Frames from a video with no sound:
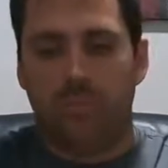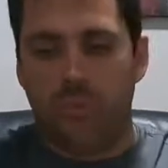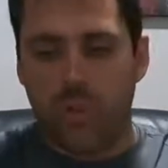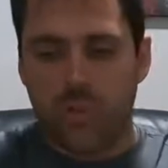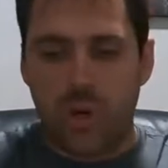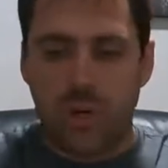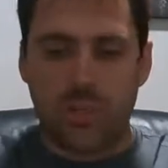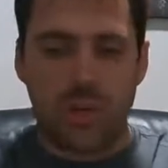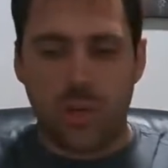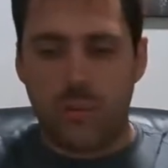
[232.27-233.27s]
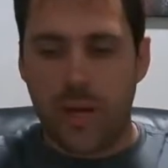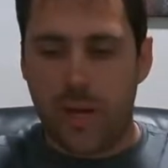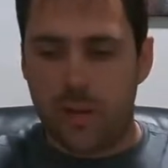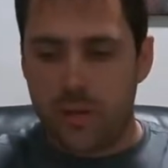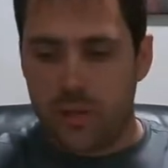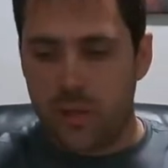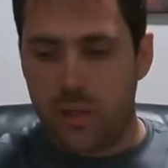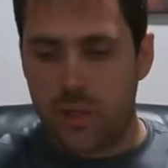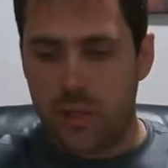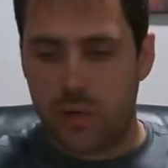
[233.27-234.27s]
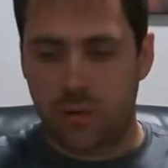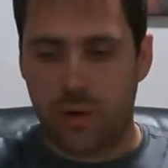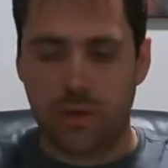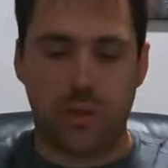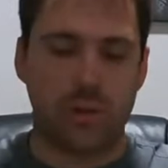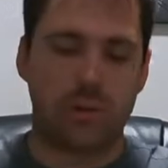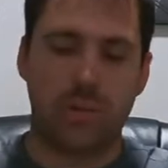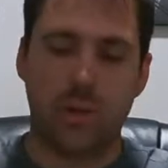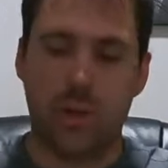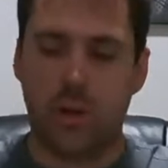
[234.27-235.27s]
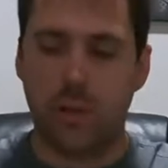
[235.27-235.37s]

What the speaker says: So I'll talk about correct auto. Okay.